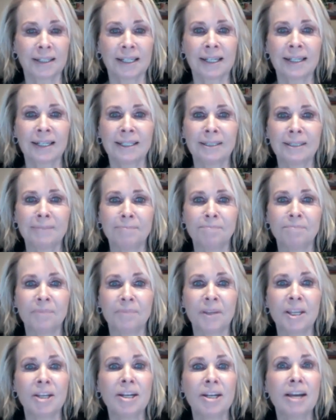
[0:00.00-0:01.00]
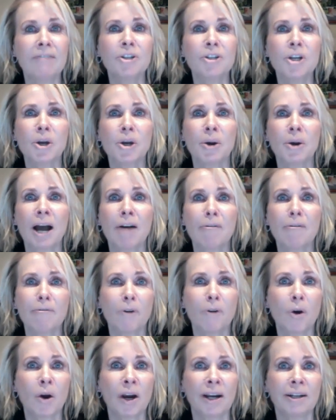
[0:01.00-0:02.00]
You never know how
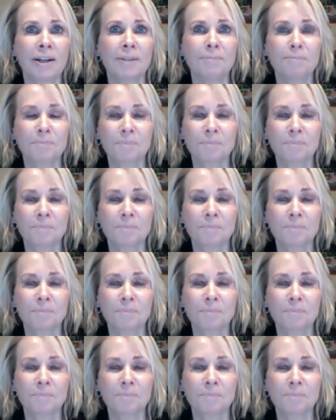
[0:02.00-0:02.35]
far